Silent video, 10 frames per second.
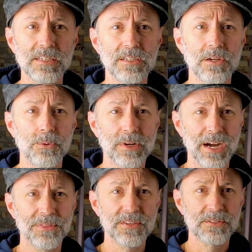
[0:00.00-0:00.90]
You know, we
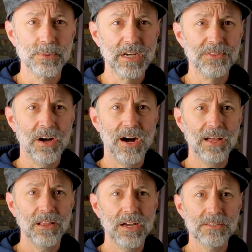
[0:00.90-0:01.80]
got the
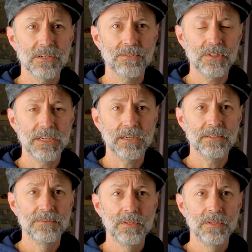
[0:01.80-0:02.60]
hot lights over here.